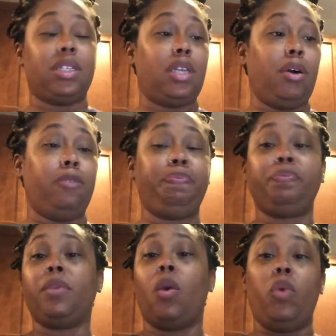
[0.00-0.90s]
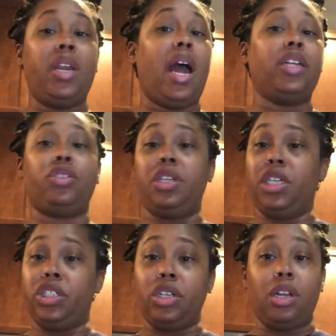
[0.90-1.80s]
So we're not
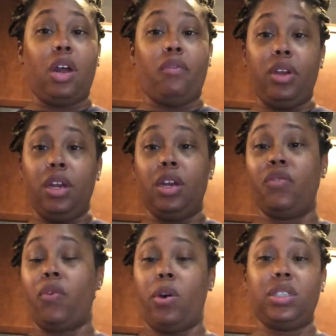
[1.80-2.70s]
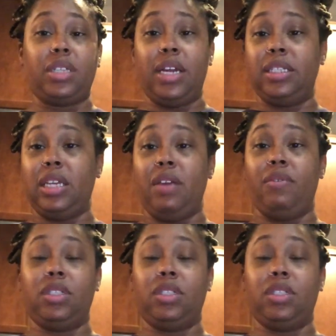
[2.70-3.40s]
traditional over here as far as Thanksgiving.